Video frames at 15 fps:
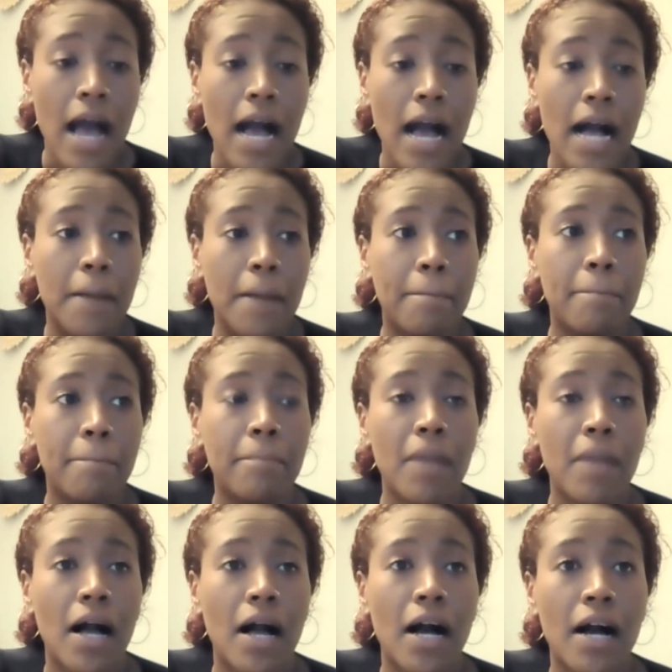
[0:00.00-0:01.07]
Um,
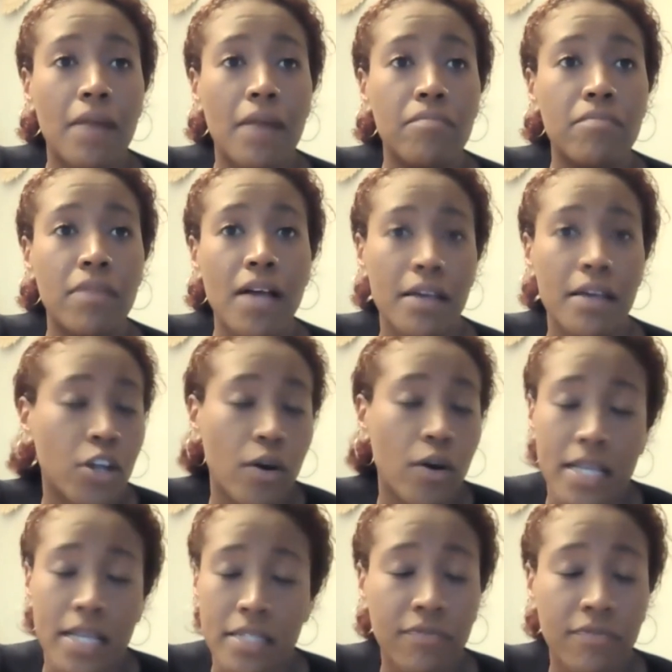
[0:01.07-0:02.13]
uh,
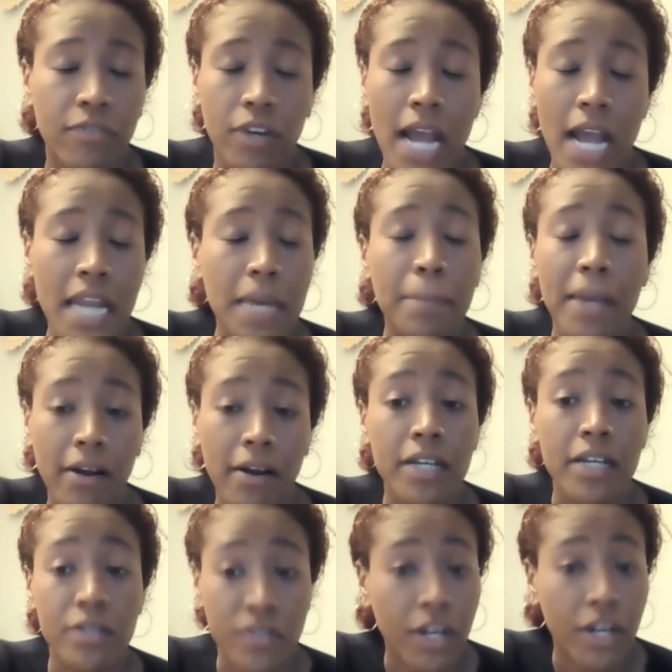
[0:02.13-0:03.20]
as for any parent, it
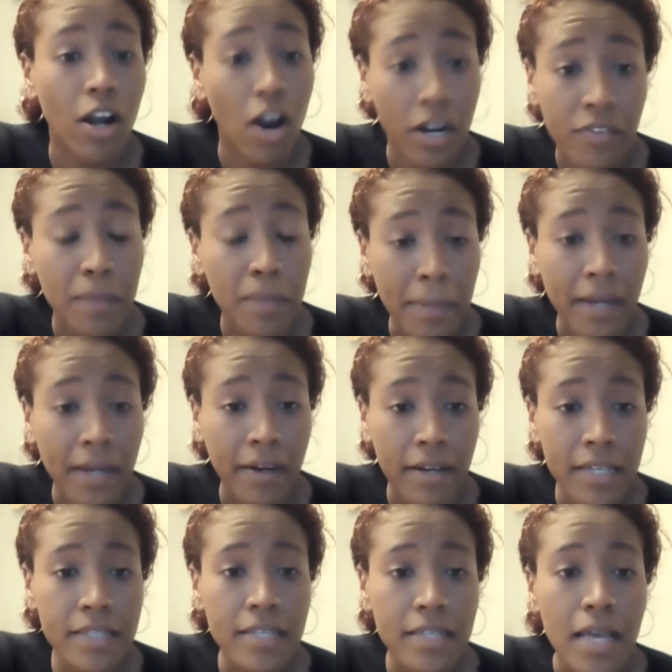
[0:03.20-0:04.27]
was very hard for my
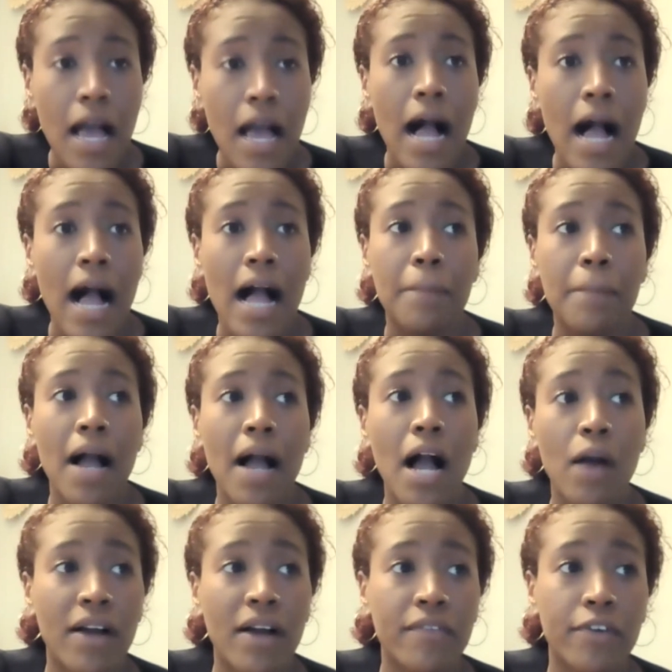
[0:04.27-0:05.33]
parents.
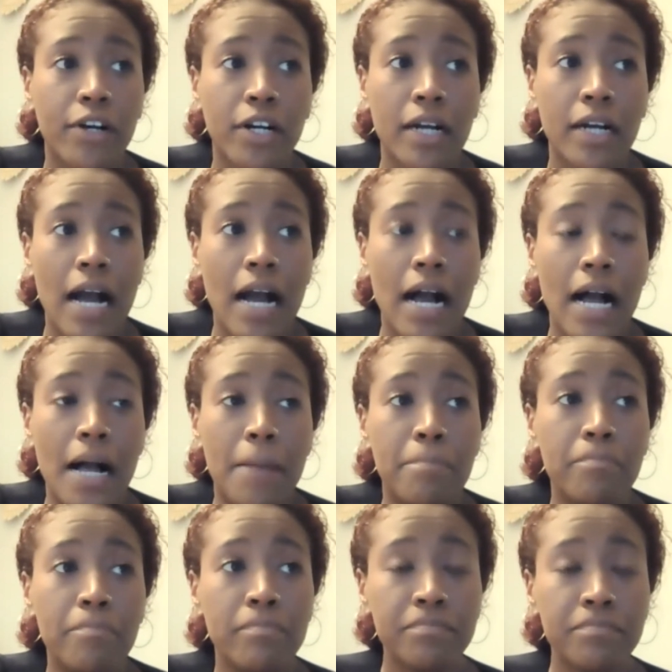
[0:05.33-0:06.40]
However,
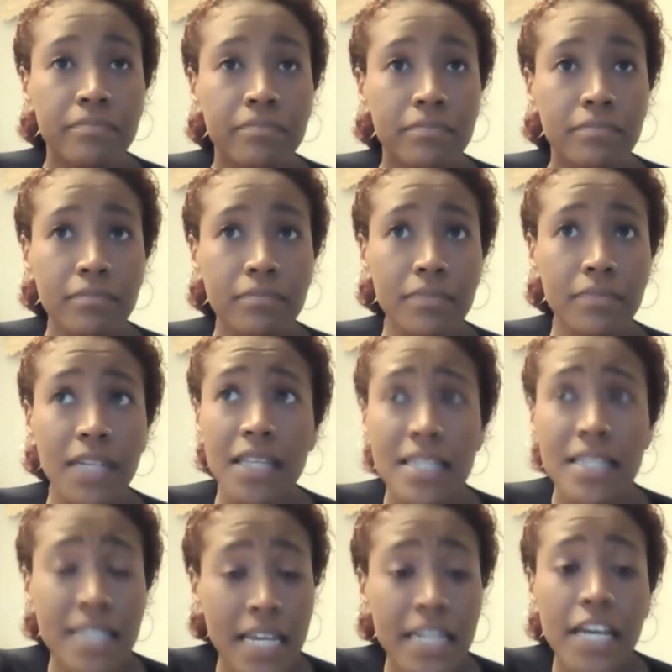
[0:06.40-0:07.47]
the
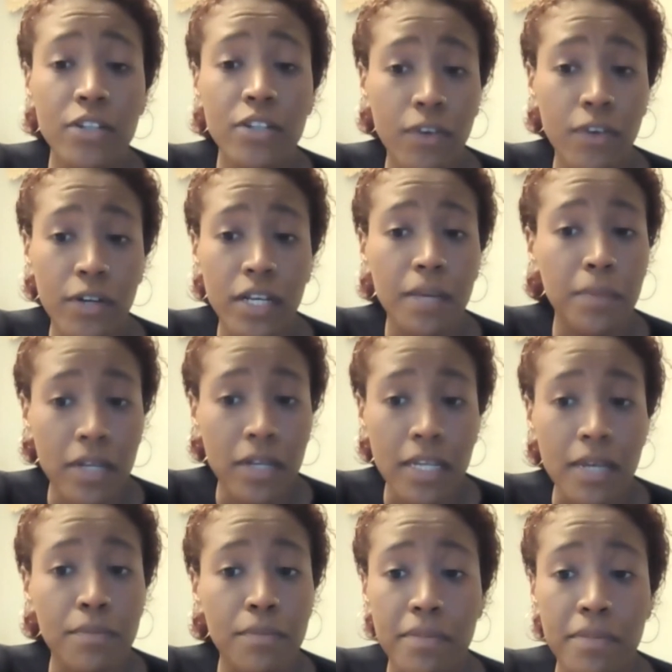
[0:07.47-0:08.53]
San Diego devotee community
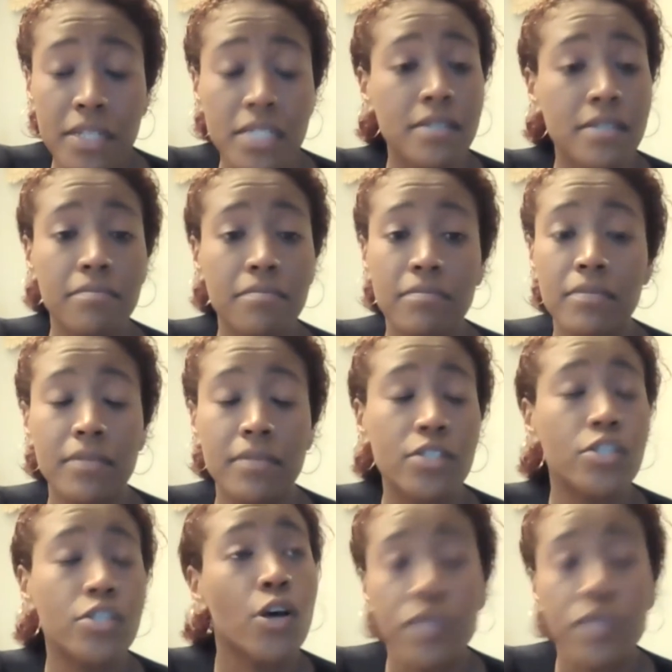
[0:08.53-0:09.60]
was
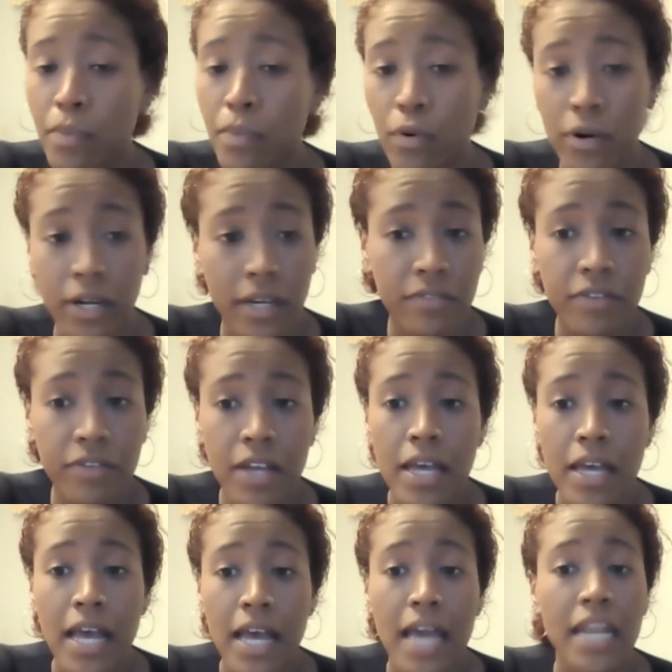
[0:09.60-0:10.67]
so supportive
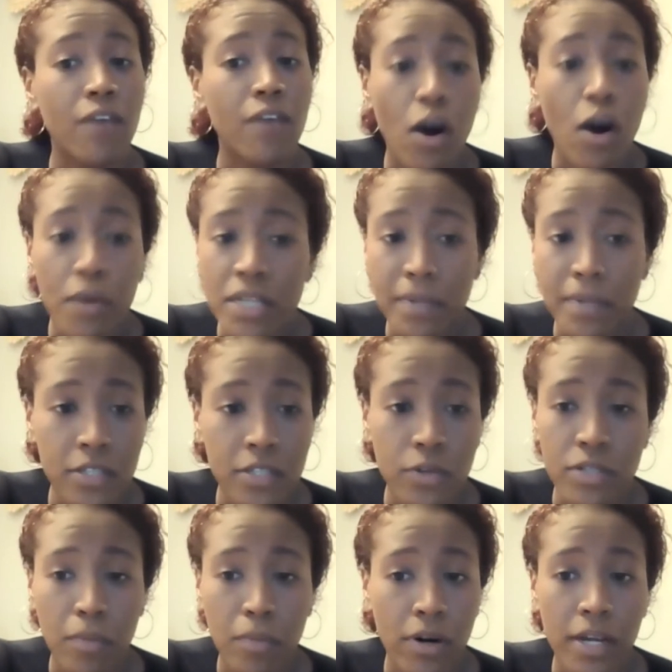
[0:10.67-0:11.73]
and have always been so
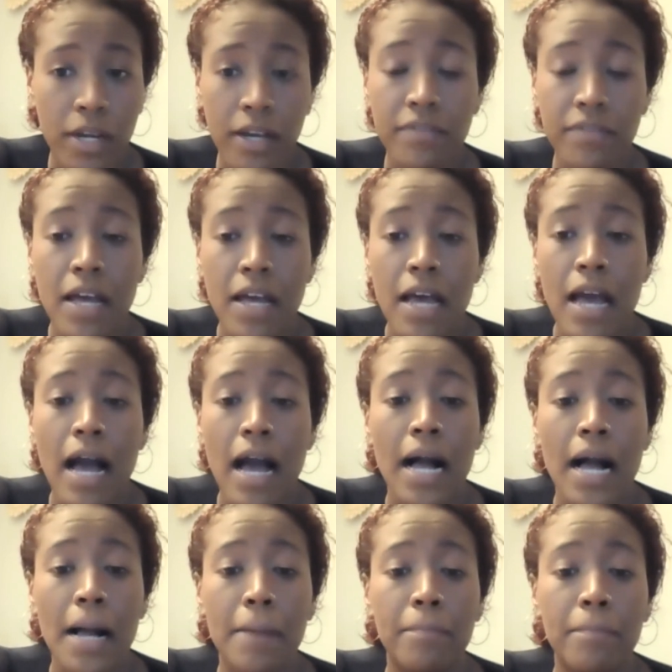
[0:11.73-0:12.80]
supportive.
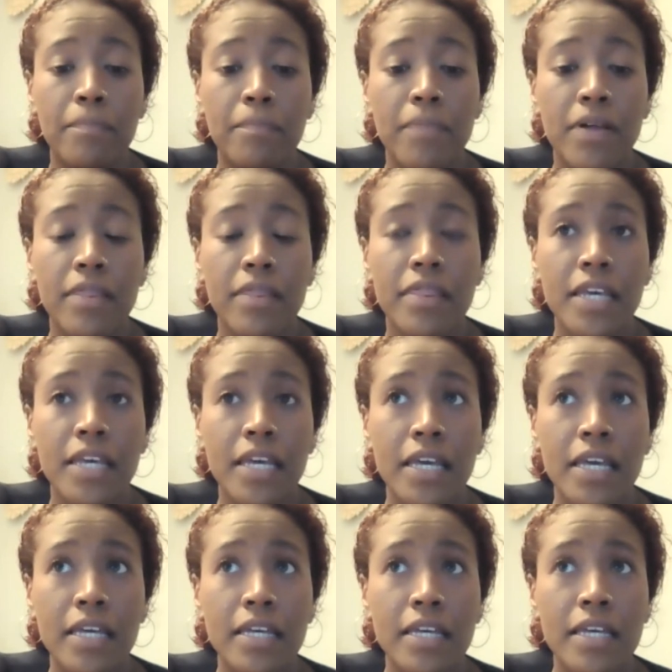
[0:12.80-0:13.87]
Um,
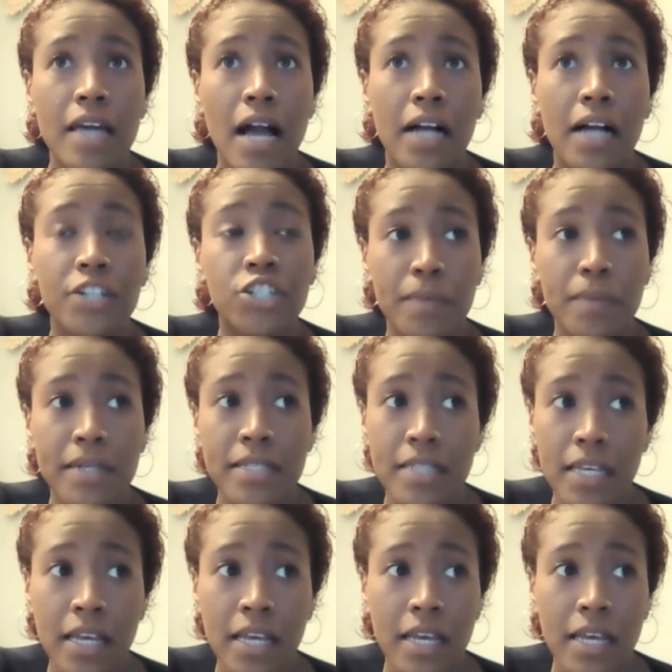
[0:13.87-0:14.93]
the
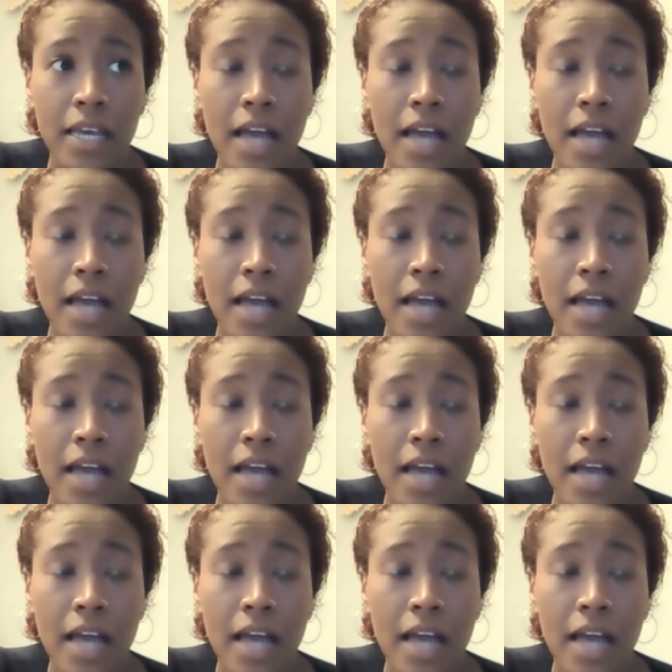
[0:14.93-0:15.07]
GBC,